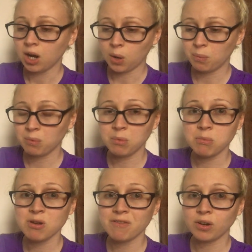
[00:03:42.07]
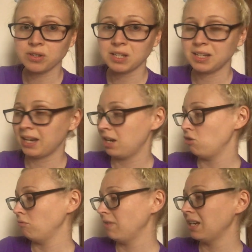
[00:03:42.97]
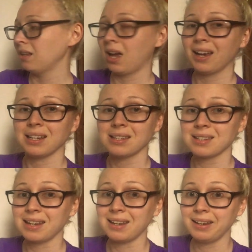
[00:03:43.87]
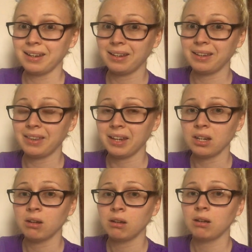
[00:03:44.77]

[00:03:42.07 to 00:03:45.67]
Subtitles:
And when we move on today, you'll realise the